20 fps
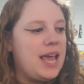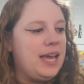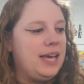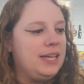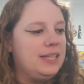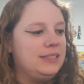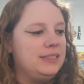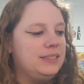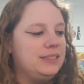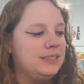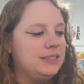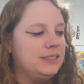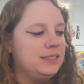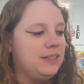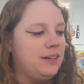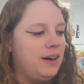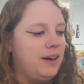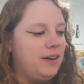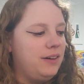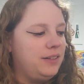And
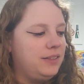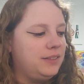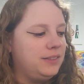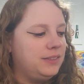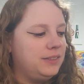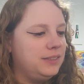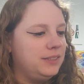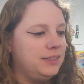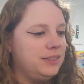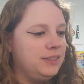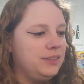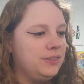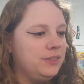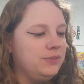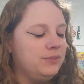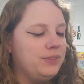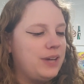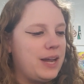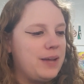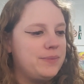all
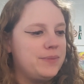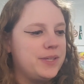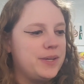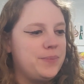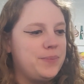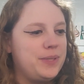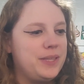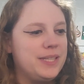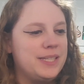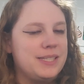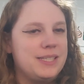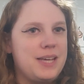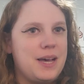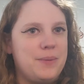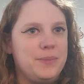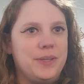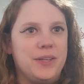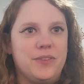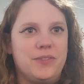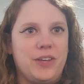wrapped up in this
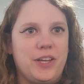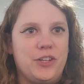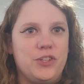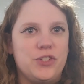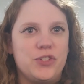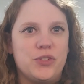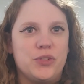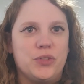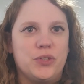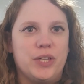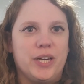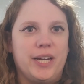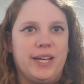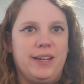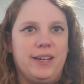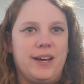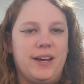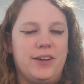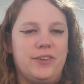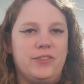coming of age
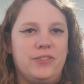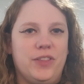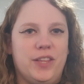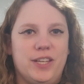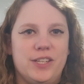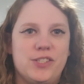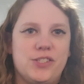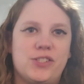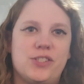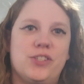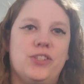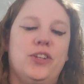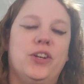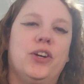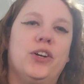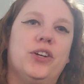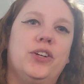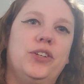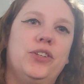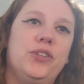story of this
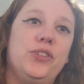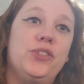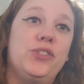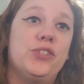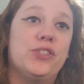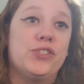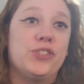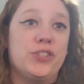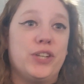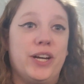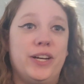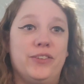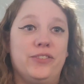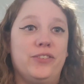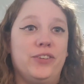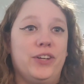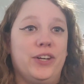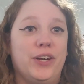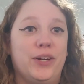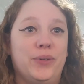girl who's just trying
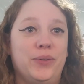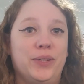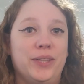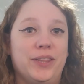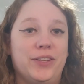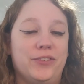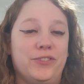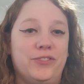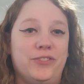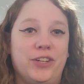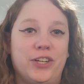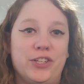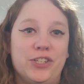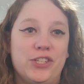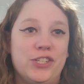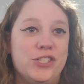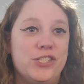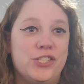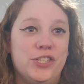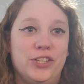to figure out what the
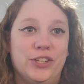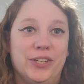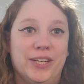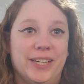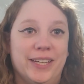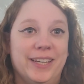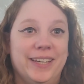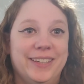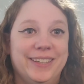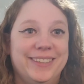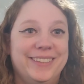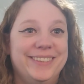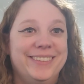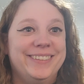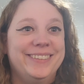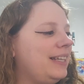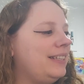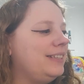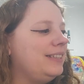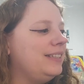fuck she's doing.
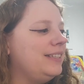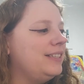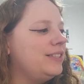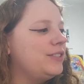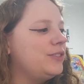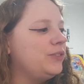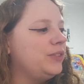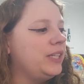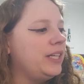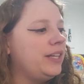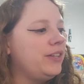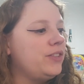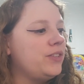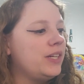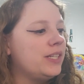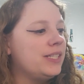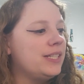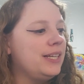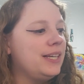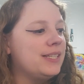It's really
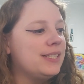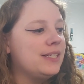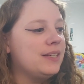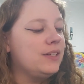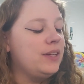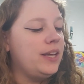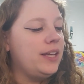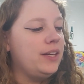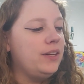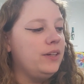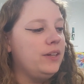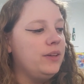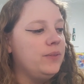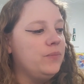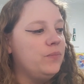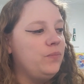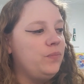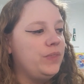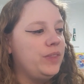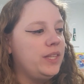interesting because
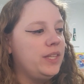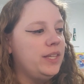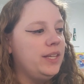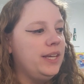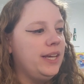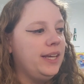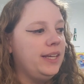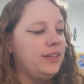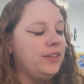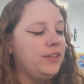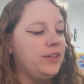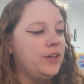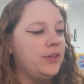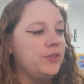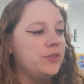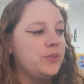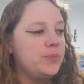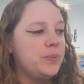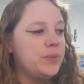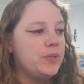it
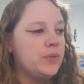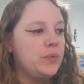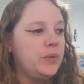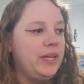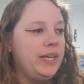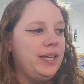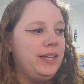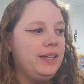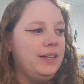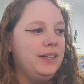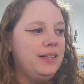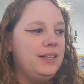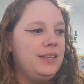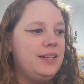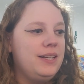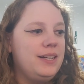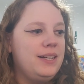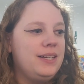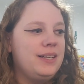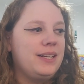goes between
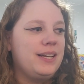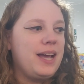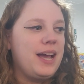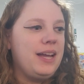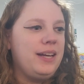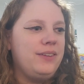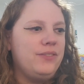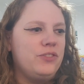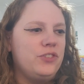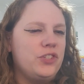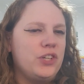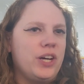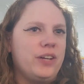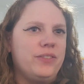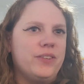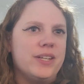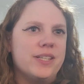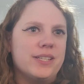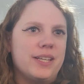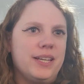kind of
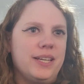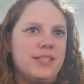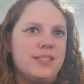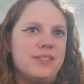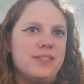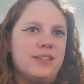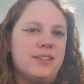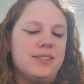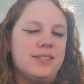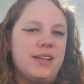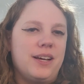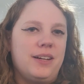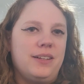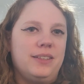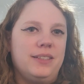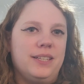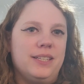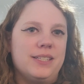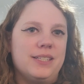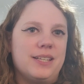genres. Like it starts
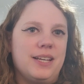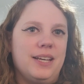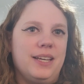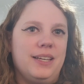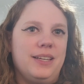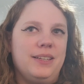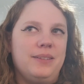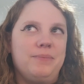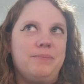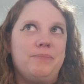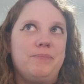out as like,